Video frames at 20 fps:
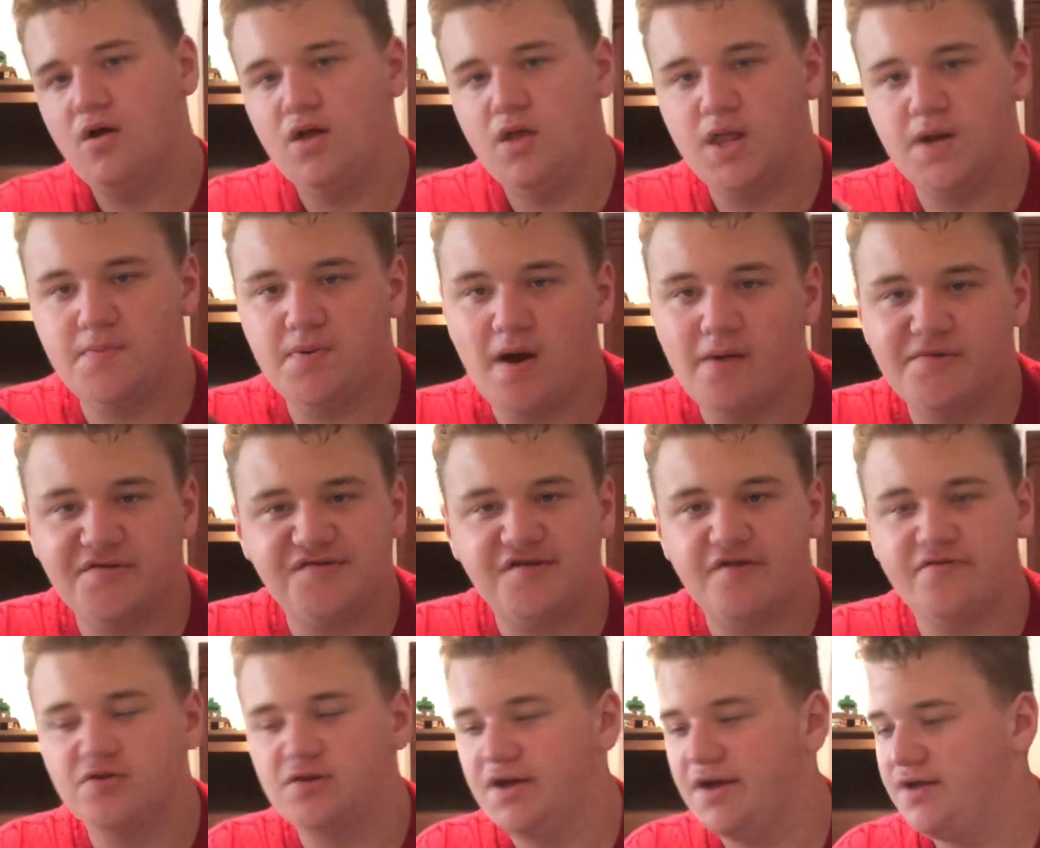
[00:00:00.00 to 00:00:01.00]
The Promised
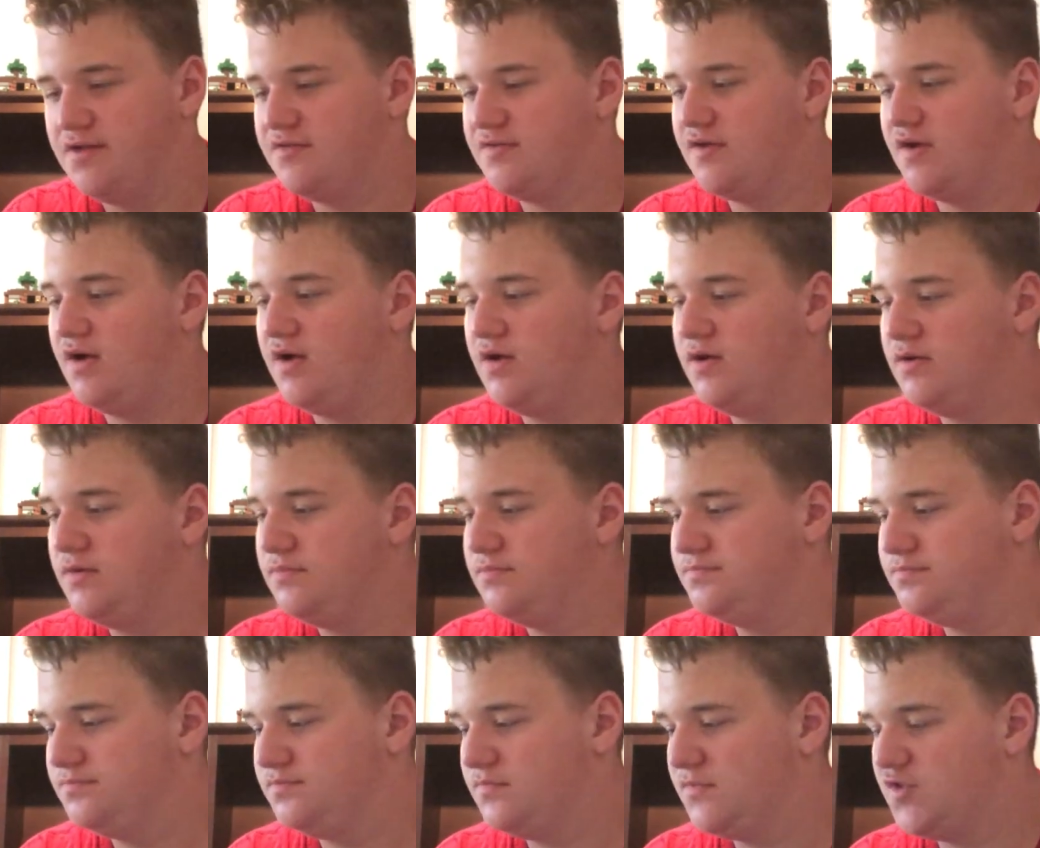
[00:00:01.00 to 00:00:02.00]
Neverland.
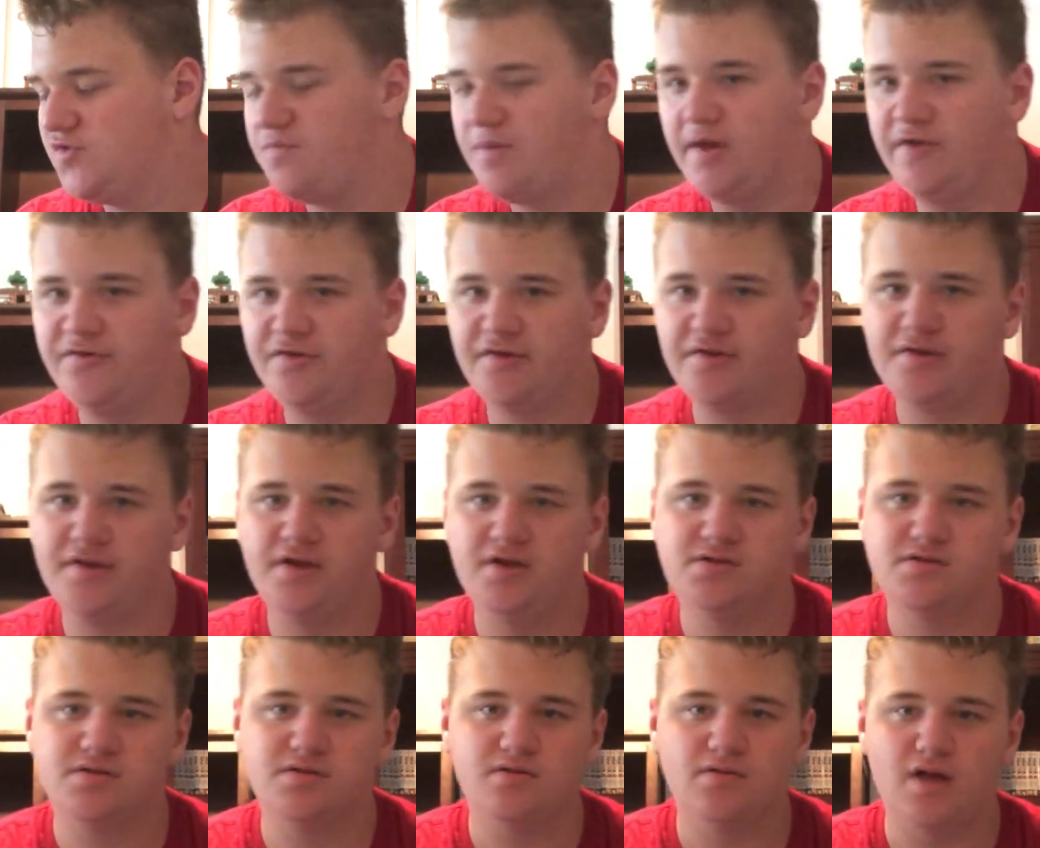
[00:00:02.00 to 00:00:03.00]
It's basically,
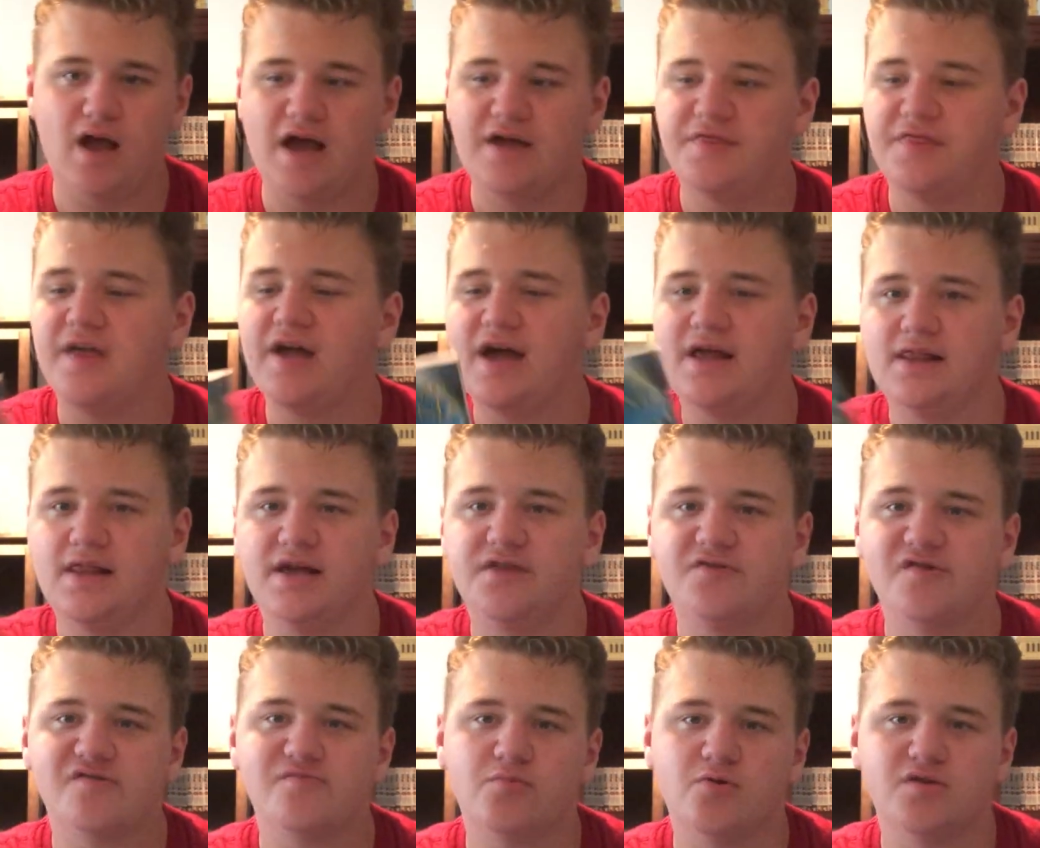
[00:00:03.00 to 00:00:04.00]
I think I like
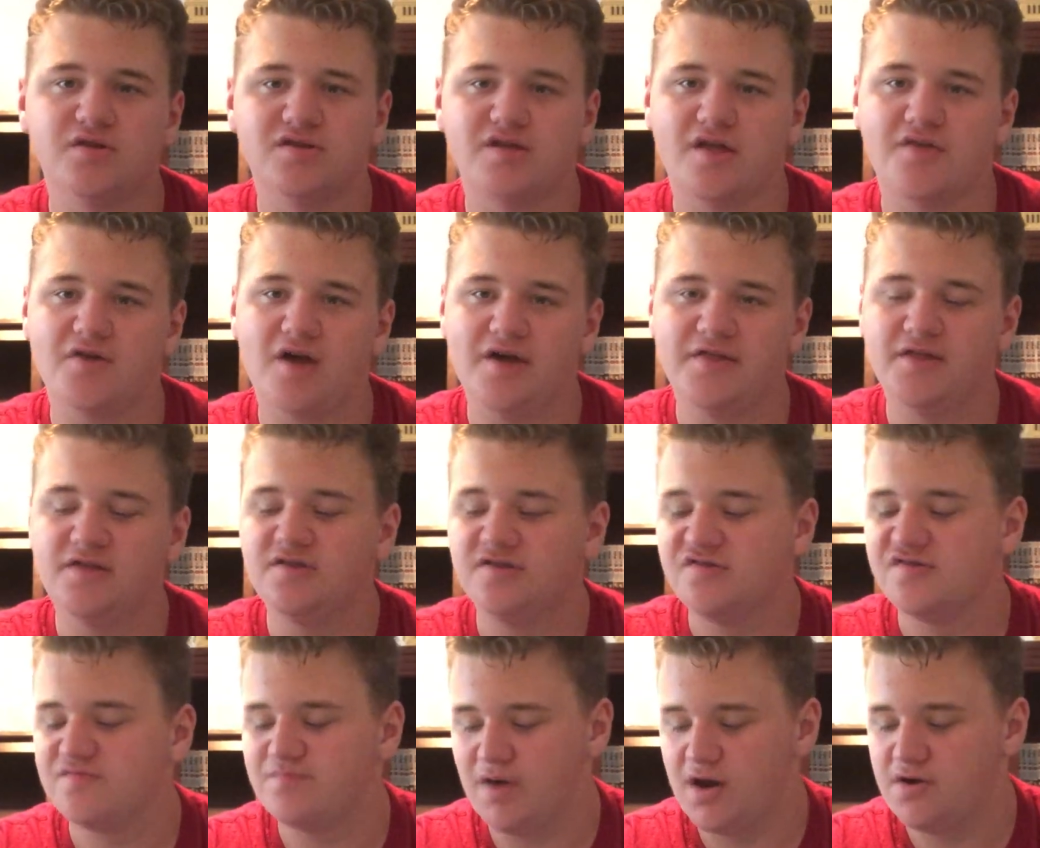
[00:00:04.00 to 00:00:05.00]
this more than Death Note. I think this
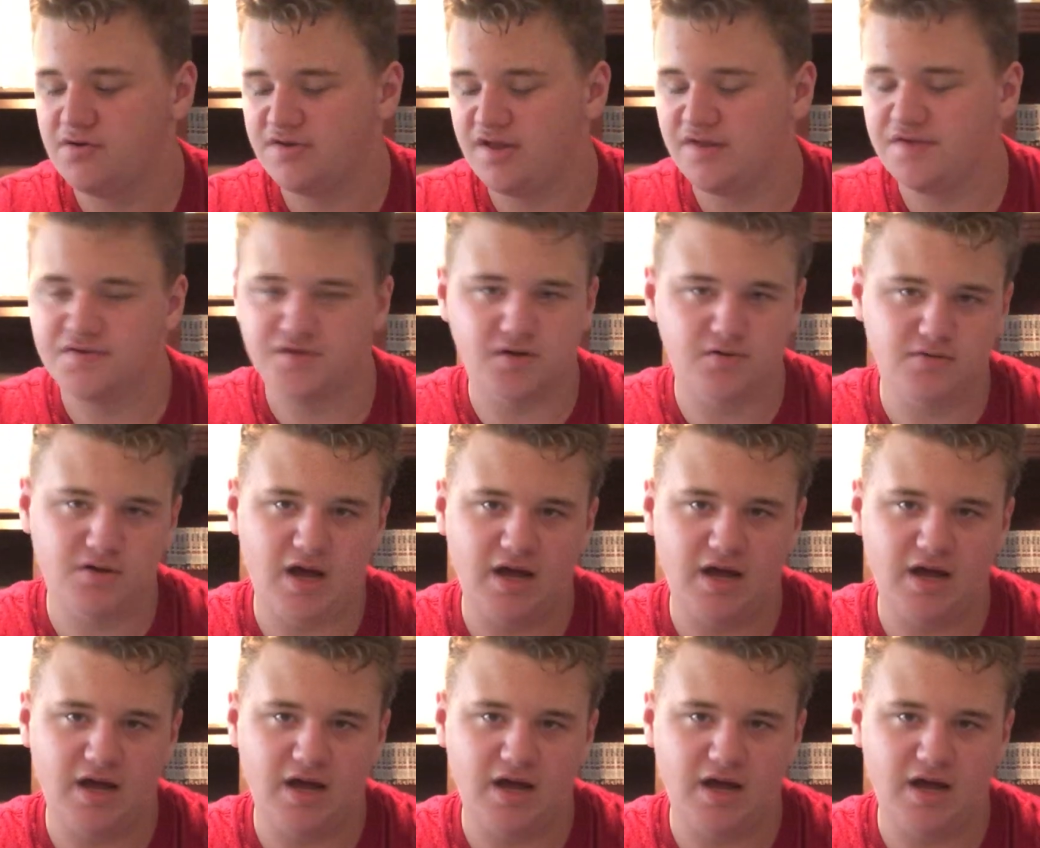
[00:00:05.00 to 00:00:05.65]
is better Death Note.